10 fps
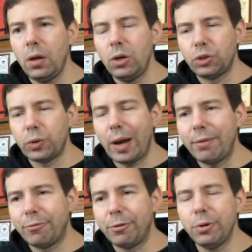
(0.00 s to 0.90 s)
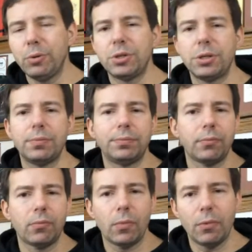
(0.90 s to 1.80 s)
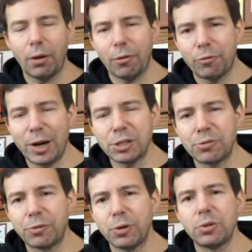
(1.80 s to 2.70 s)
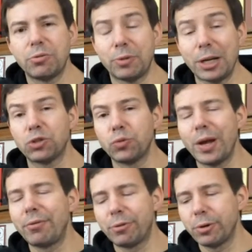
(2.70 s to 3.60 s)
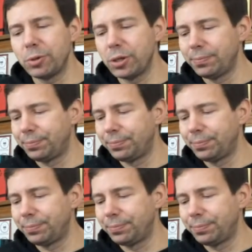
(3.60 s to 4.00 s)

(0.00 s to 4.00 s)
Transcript: dried fruit, fresh fruit, fresh red fruit,